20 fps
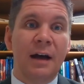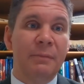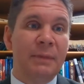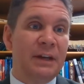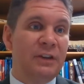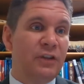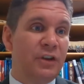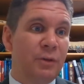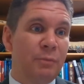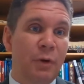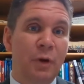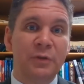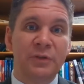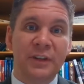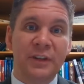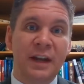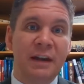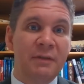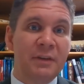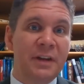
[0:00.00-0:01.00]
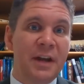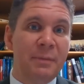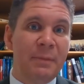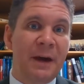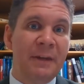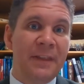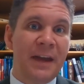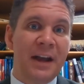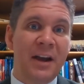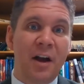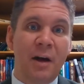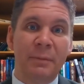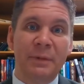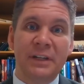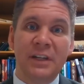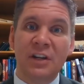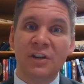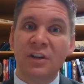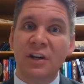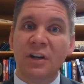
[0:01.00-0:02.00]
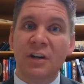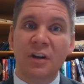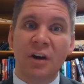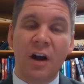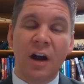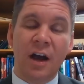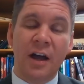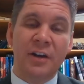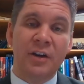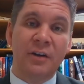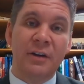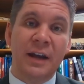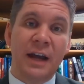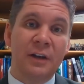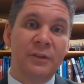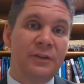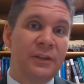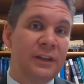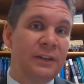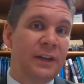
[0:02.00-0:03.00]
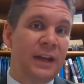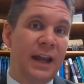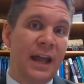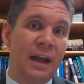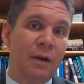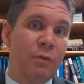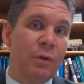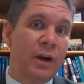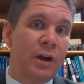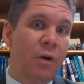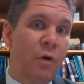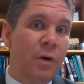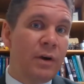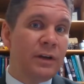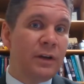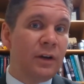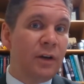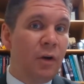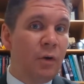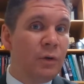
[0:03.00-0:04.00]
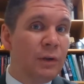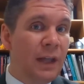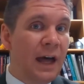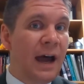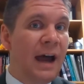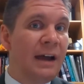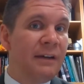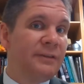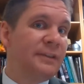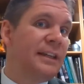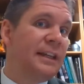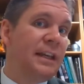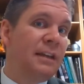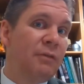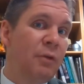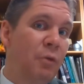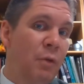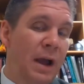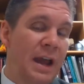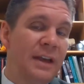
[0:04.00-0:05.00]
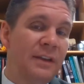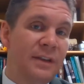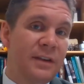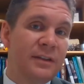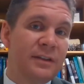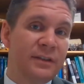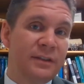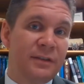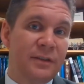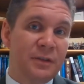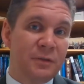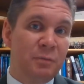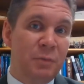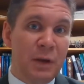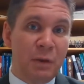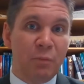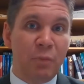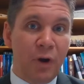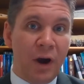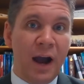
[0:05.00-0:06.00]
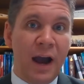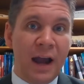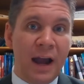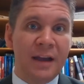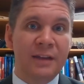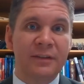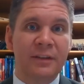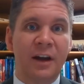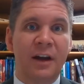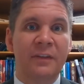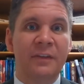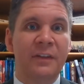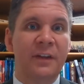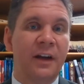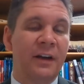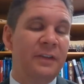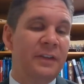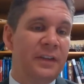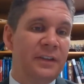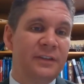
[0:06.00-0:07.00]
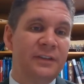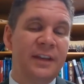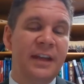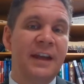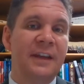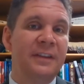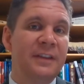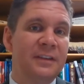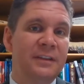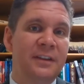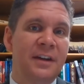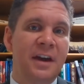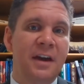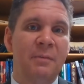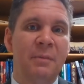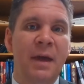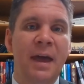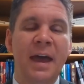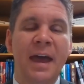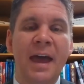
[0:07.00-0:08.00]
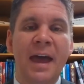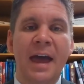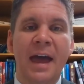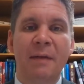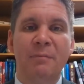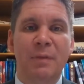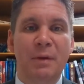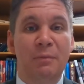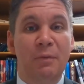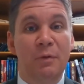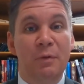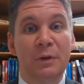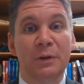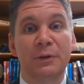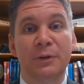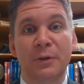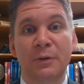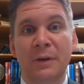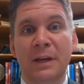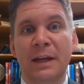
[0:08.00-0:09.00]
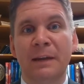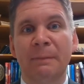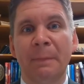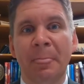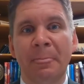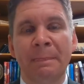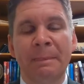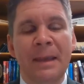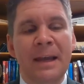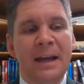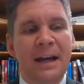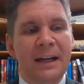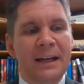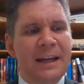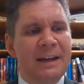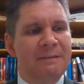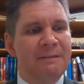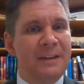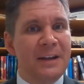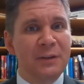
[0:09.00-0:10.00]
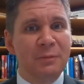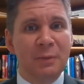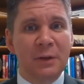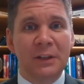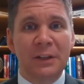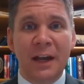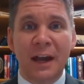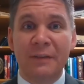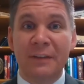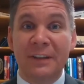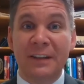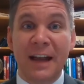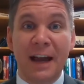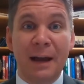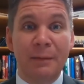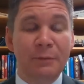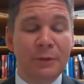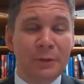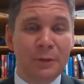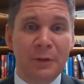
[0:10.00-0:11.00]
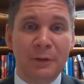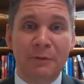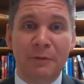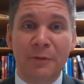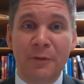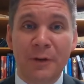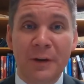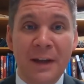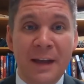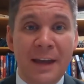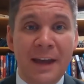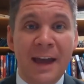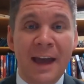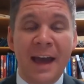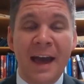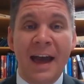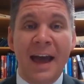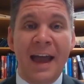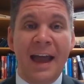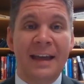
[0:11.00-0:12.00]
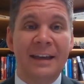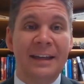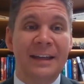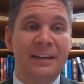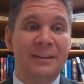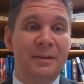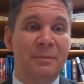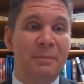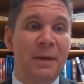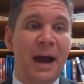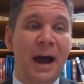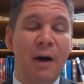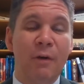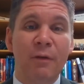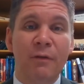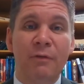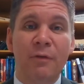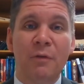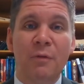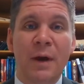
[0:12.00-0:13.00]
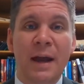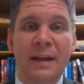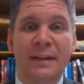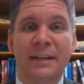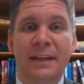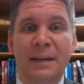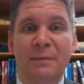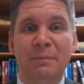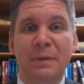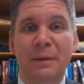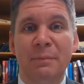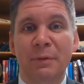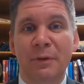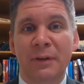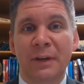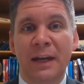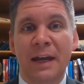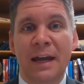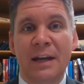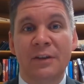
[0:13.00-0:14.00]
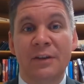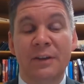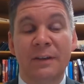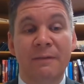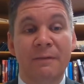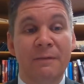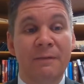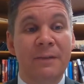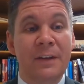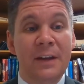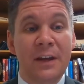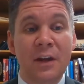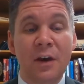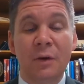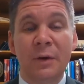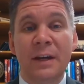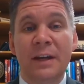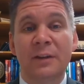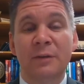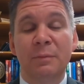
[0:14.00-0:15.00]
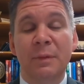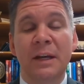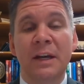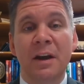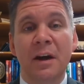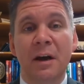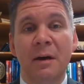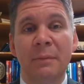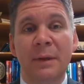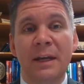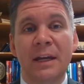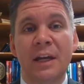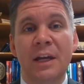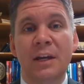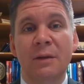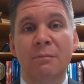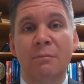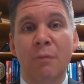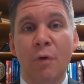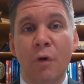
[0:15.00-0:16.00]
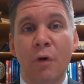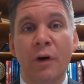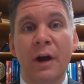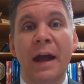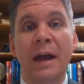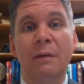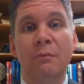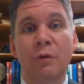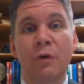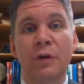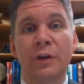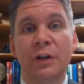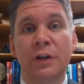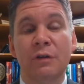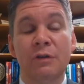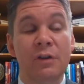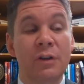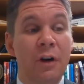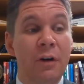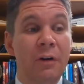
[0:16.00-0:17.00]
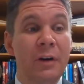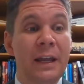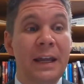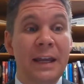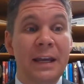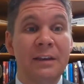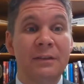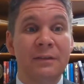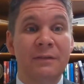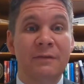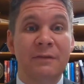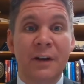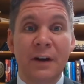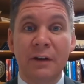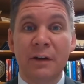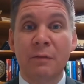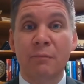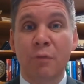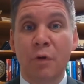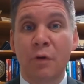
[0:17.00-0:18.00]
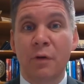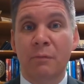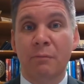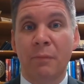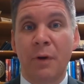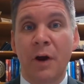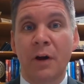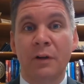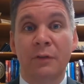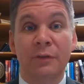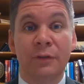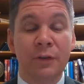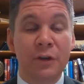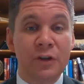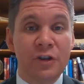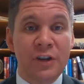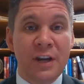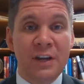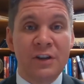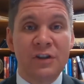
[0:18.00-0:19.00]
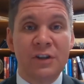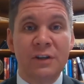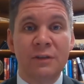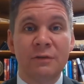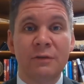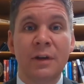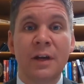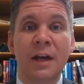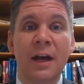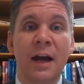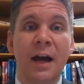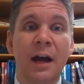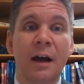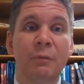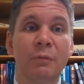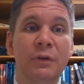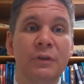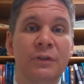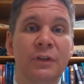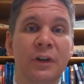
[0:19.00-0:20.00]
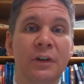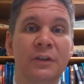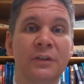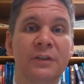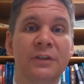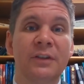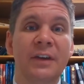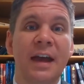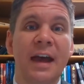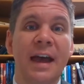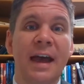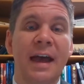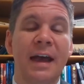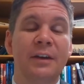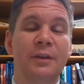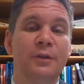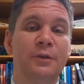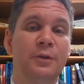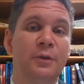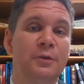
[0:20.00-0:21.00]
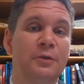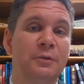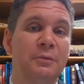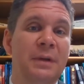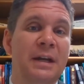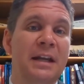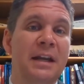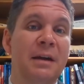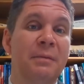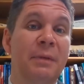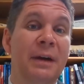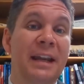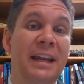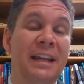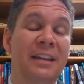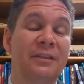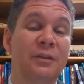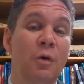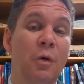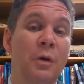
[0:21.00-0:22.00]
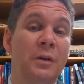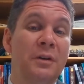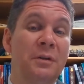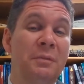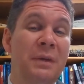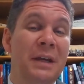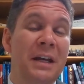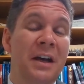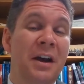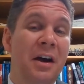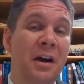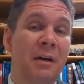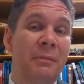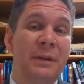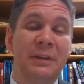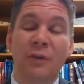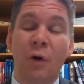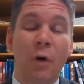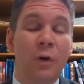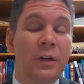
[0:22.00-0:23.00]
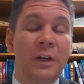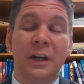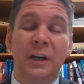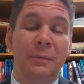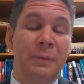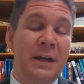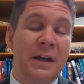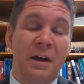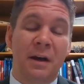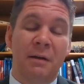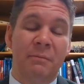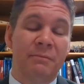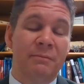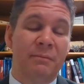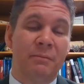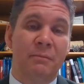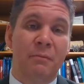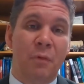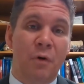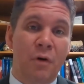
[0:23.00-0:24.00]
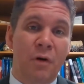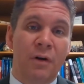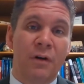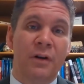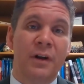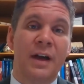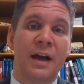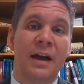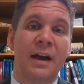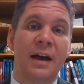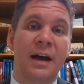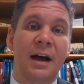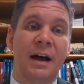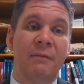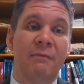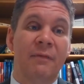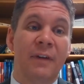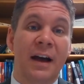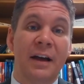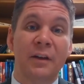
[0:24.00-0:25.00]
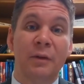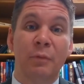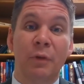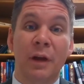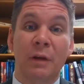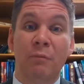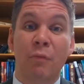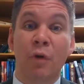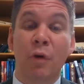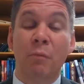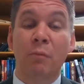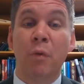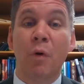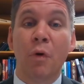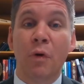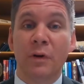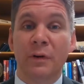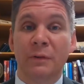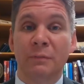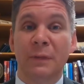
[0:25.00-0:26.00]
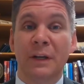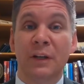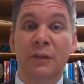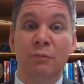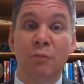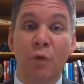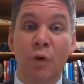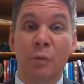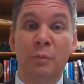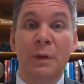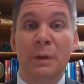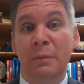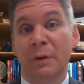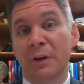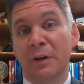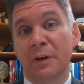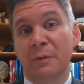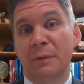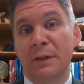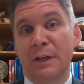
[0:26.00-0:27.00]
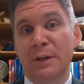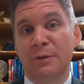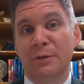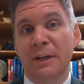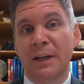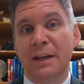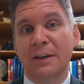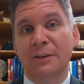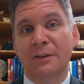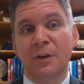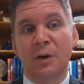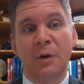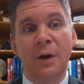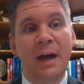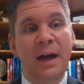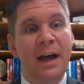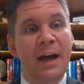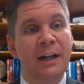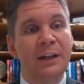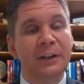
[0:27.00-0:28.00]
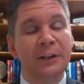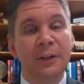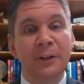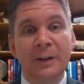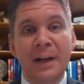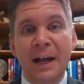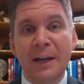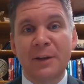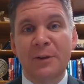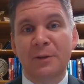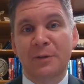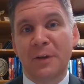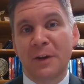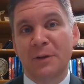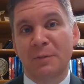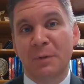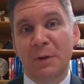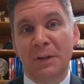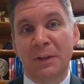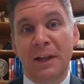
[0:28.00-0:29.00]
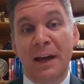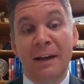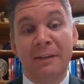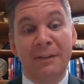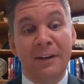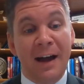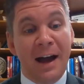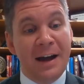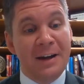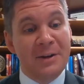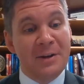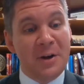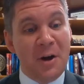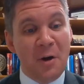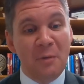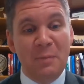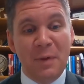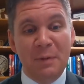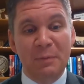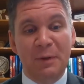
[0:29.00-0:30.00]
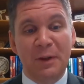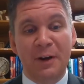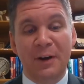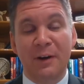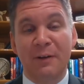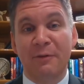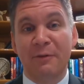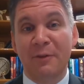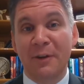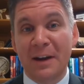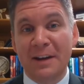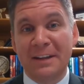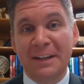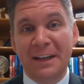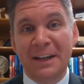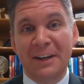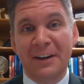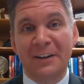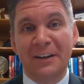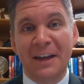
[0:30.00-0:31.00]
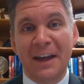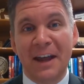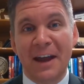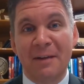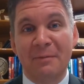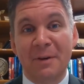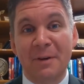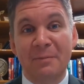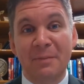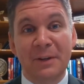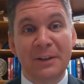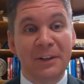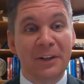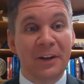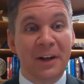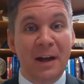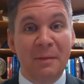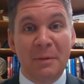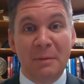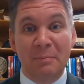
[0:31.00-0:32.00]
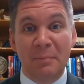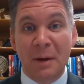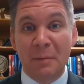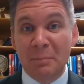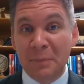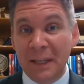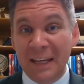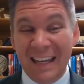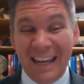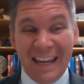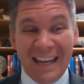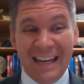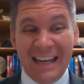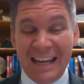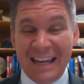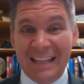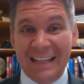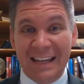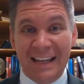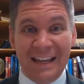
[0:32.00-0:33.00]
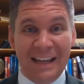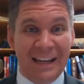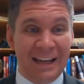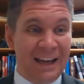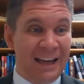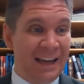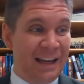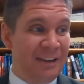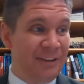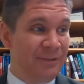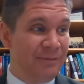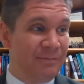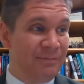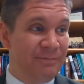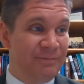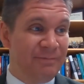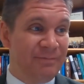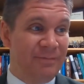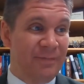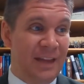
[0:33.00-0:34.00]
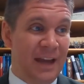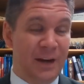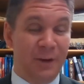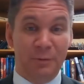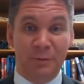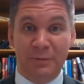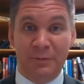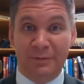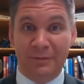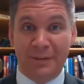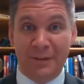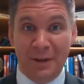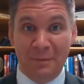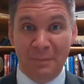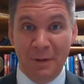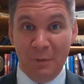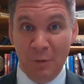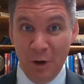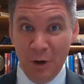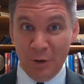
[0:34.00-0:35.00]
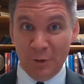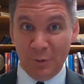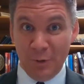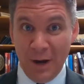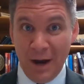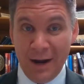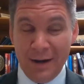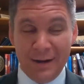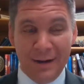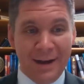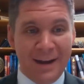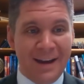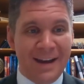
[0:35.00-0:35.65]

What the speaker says: Make sure you're posting every day about that competition, and you're announcing that, hey, we're going to go live to give away this big prize on this day at this time, and people will tune in. Again, Facebook Live, it's absolutely free, and it is a powerful way to get people engaged. Video is becoming more and more huge. It already is a very important part of search engine results and your social media, but it's only going to become more valuable and more important because more people are going to be using it. So learn how to use Facebook Live. I know people are afraid to get on camera, but look, I'm a bumbling idiot. I don't say my words right.